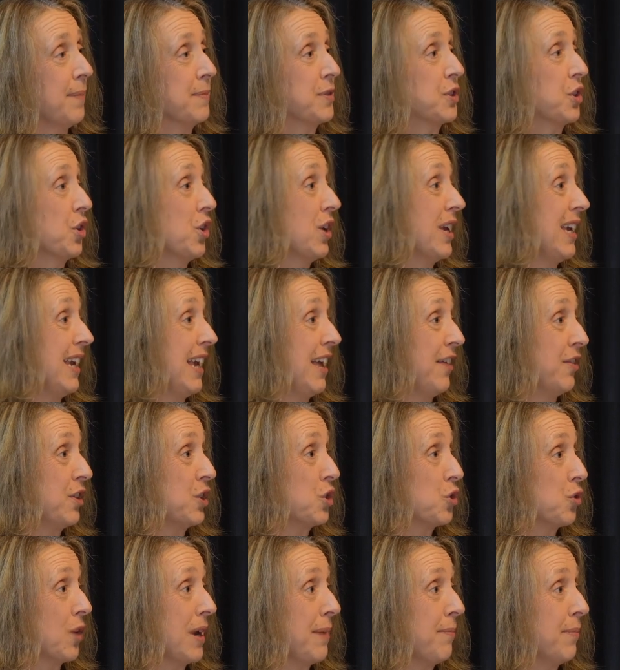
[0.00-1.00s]
so you can get
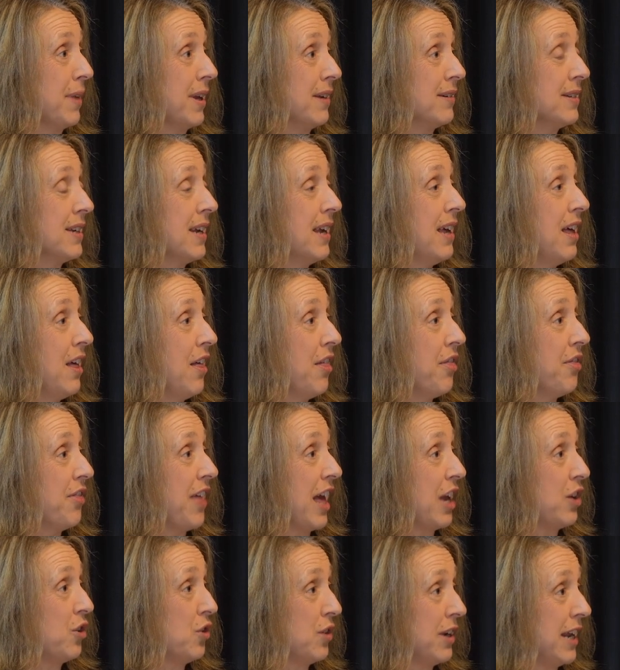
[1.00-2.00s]
the treatment
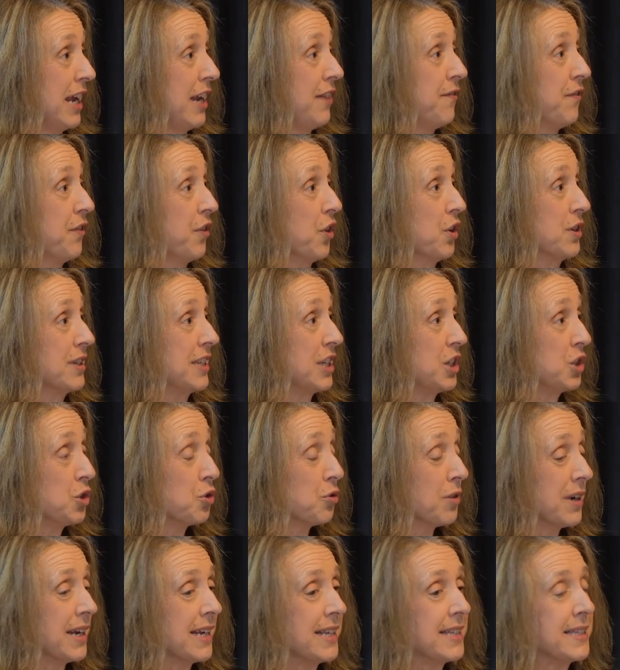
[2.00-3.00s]
that you need for those
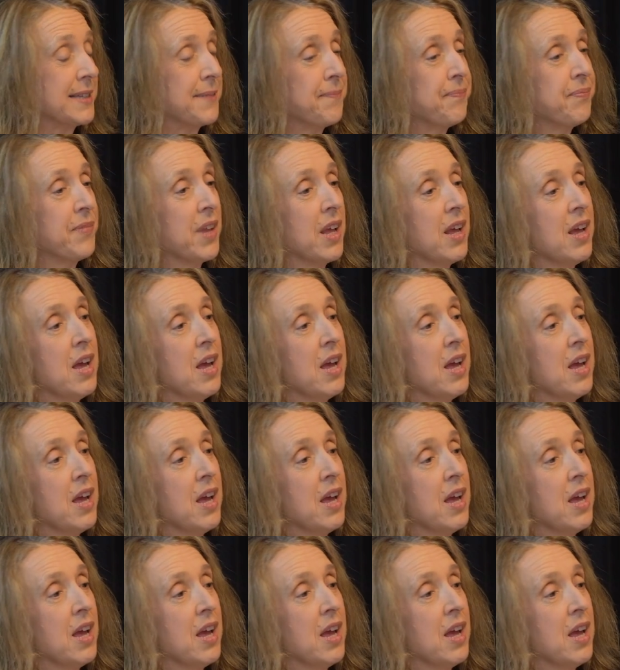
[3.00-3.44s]
injuries.